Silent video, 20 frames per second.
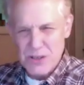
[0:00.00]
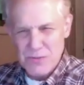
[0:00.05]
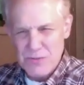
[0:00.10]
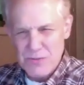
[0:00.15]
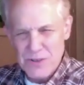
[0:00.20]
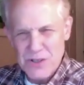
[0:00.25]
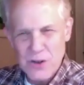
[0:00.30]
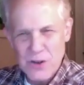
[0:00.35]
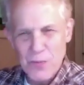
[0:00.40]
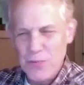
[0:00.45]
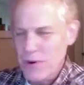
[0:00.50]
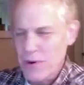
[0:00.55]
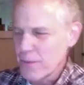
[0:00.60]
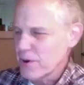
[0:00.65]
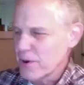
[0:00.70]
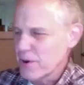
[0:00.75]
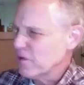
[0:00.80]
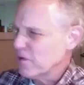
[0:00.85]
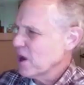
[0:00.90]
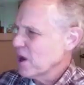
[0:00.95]
It was so
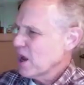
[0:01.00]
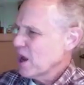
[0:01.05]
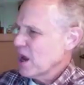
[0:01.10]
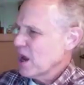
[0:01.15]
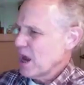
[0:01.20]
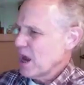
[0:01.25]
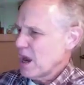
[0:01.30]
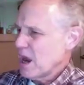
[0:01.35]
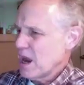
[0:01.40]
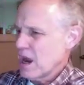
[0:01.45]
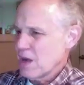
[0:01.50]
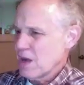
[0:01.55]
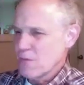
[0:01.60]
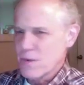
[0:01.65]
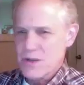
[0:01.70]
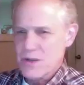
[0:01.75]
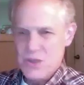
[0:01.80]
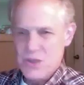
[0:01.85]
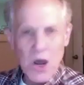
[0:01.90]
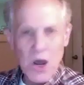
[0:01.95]
primitive. And
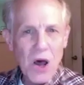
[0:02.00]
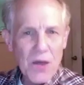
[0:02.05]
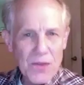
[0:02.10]
we saw